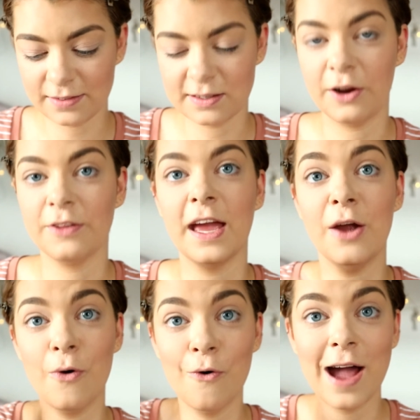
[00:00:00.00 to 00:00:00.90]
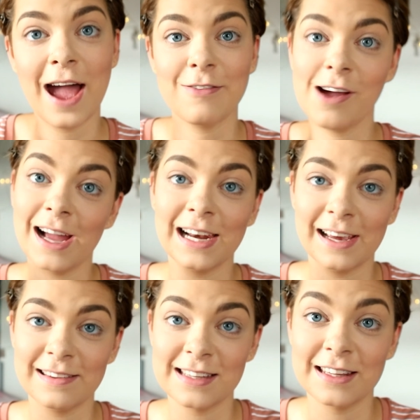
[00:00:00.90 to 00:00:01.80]
So they all have
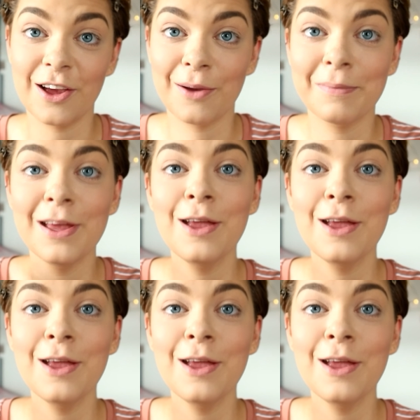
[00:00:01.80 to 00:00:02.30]
highlighters in them.